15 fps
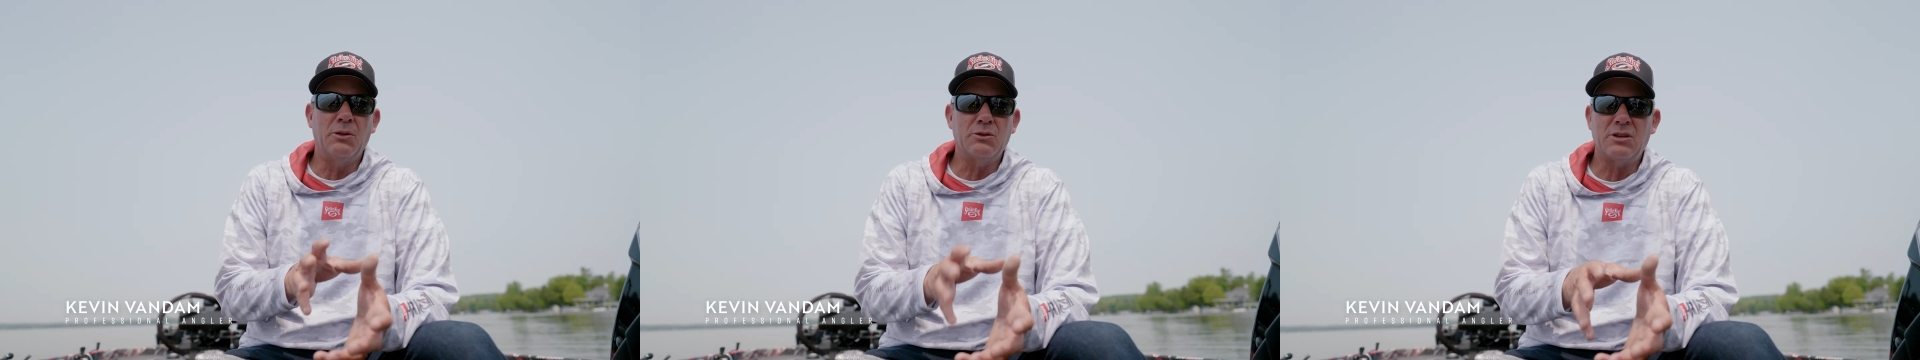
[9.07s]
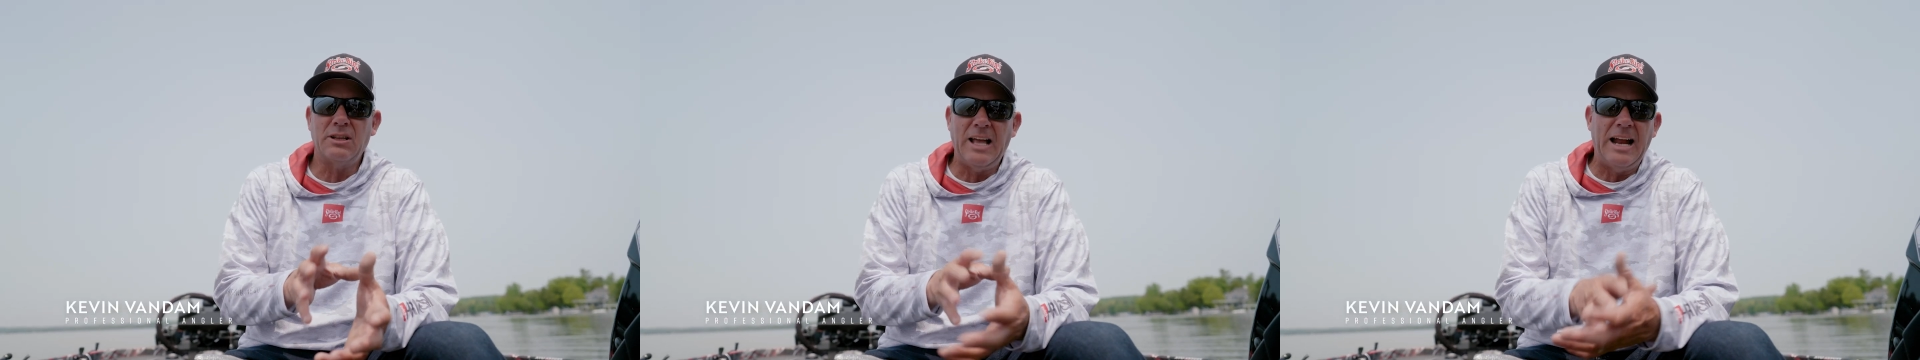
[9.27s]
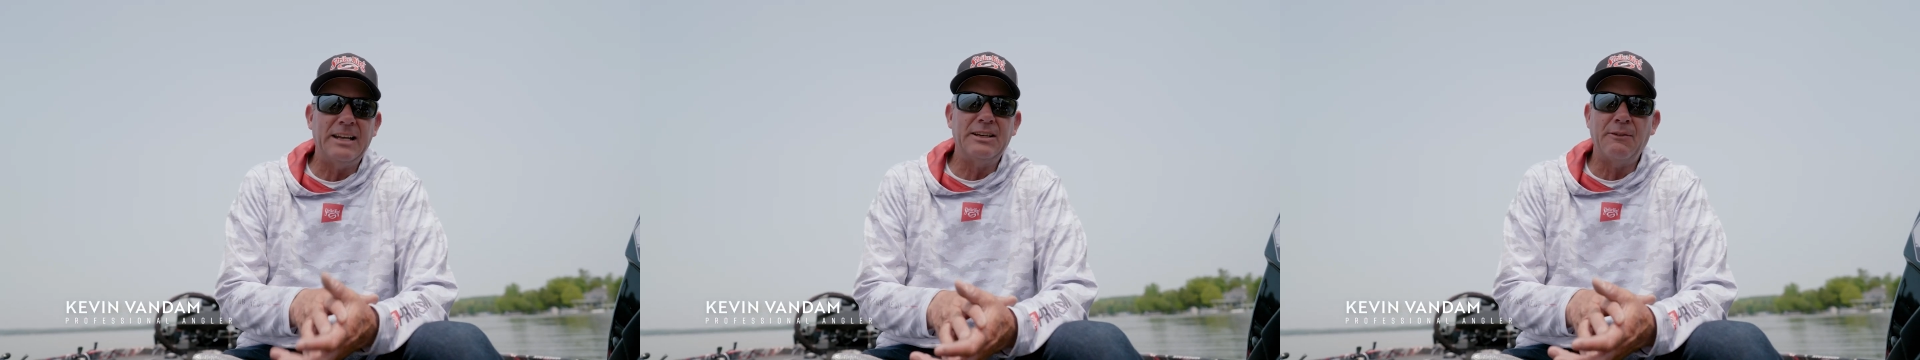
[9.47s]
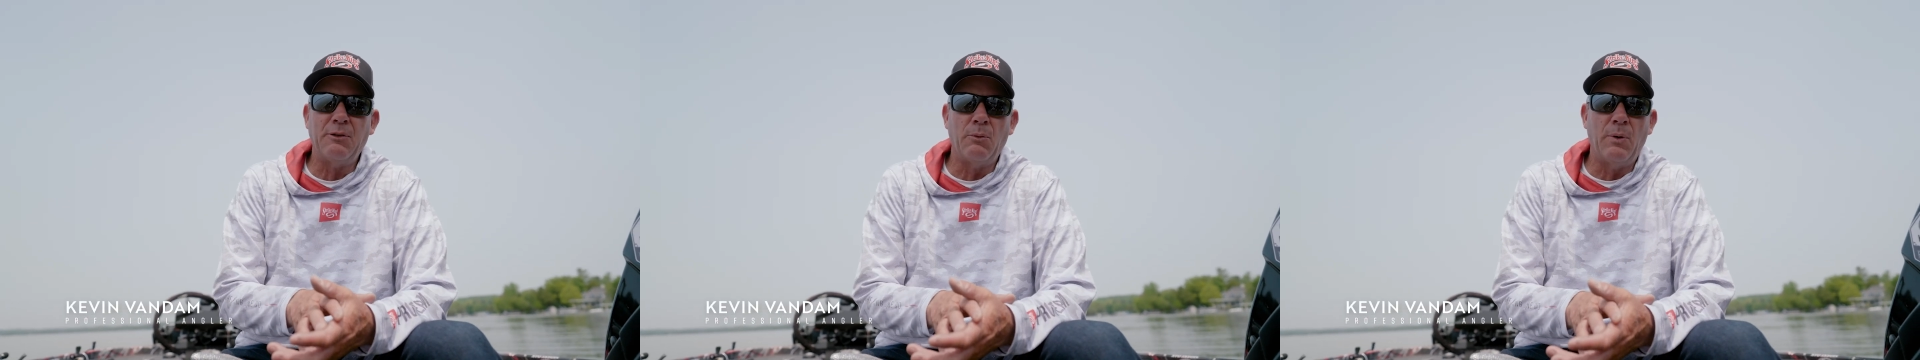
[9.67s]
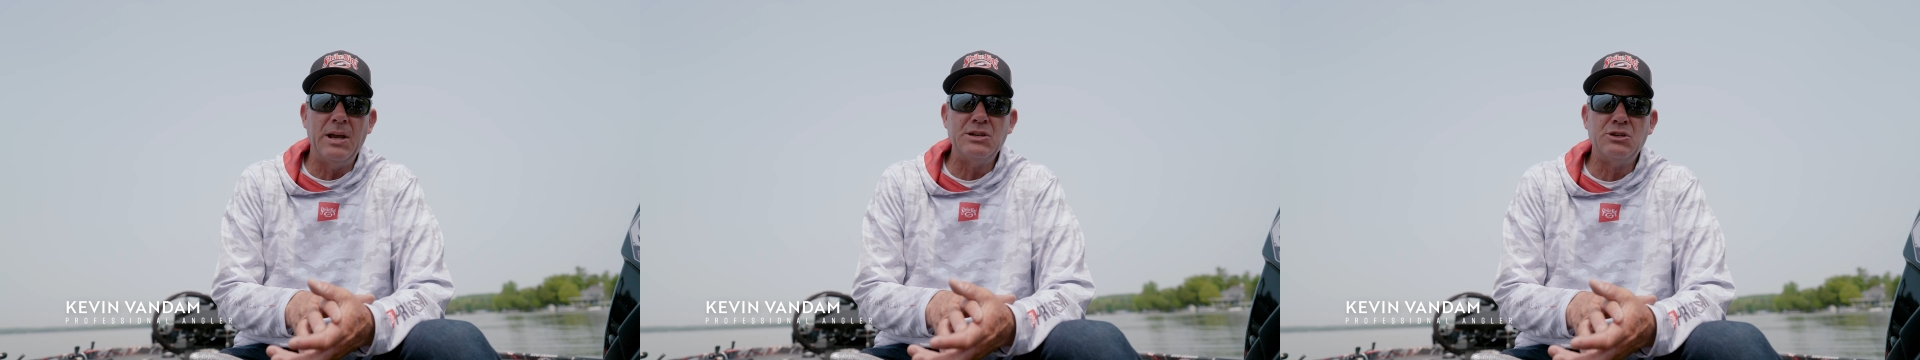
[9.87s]
there's a lot of
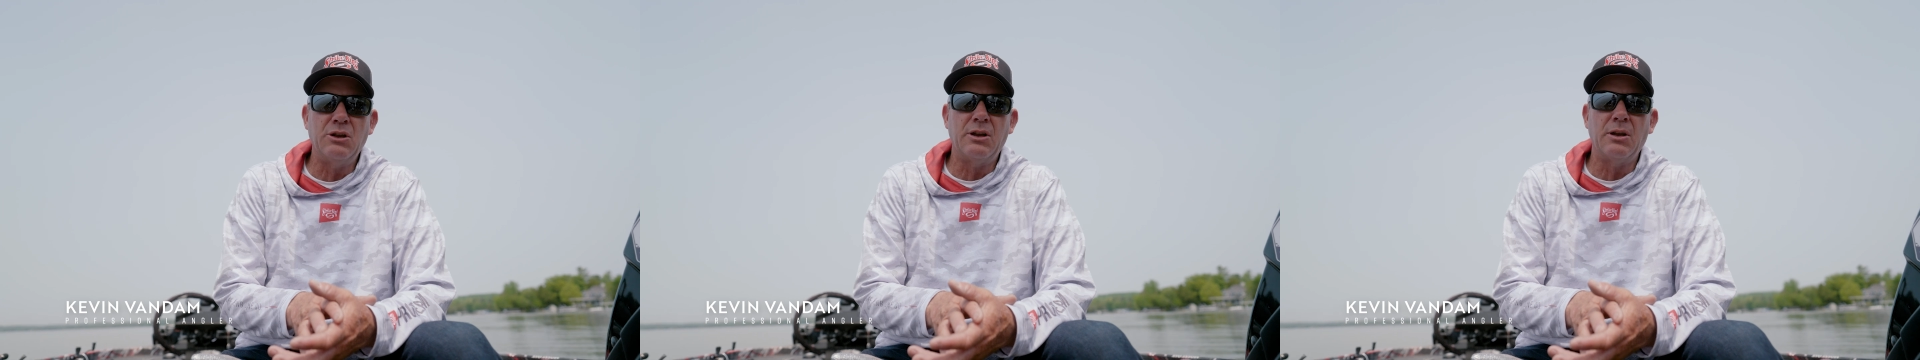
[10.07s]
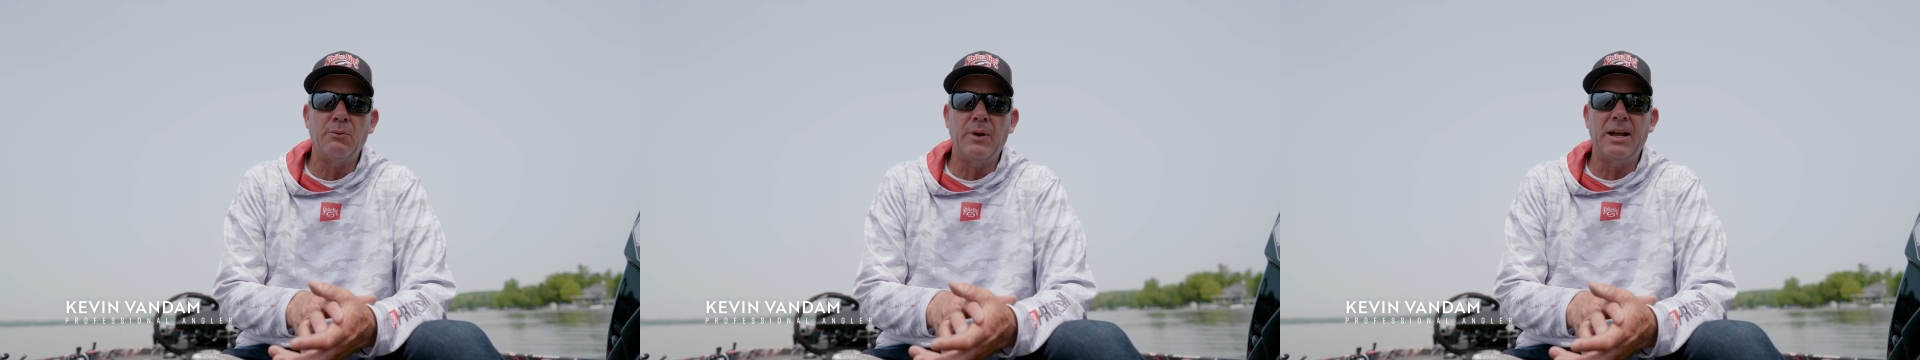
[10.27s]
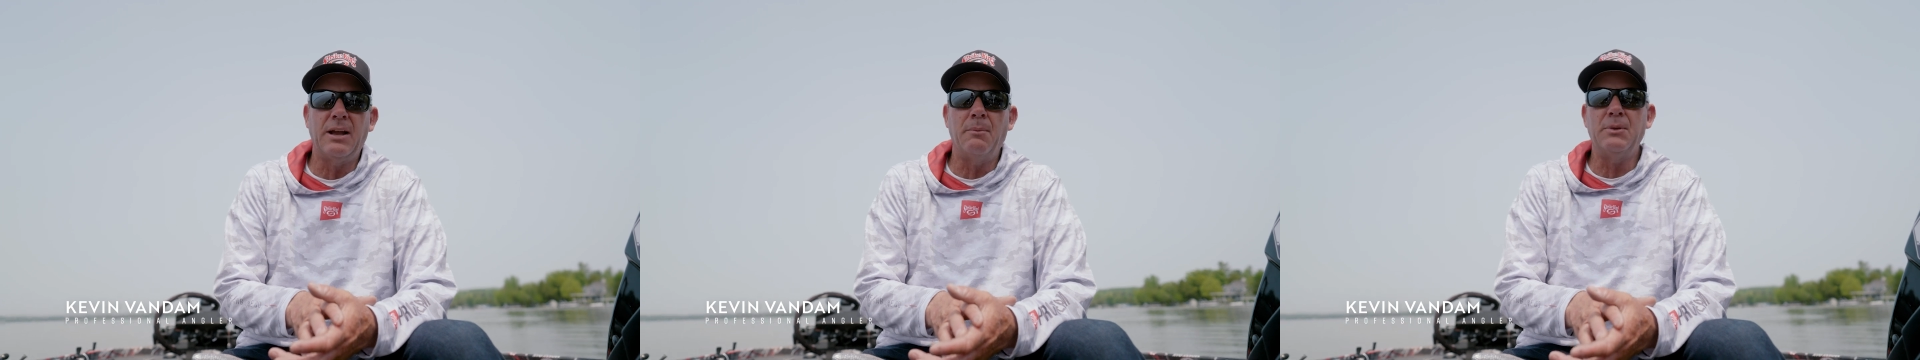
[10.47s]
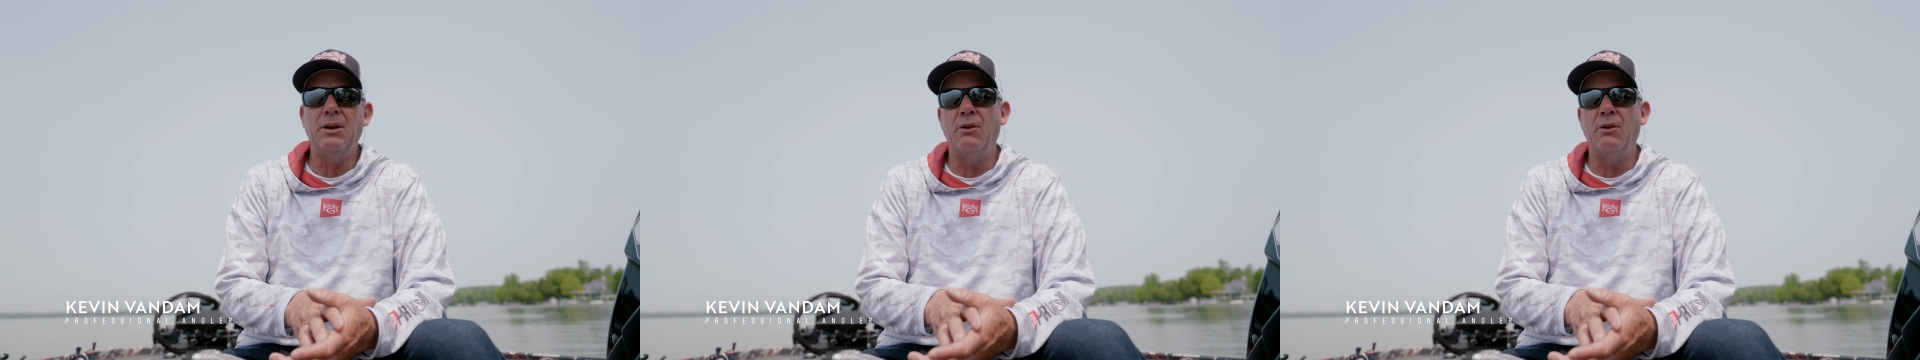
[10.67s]
different ways you can rig them.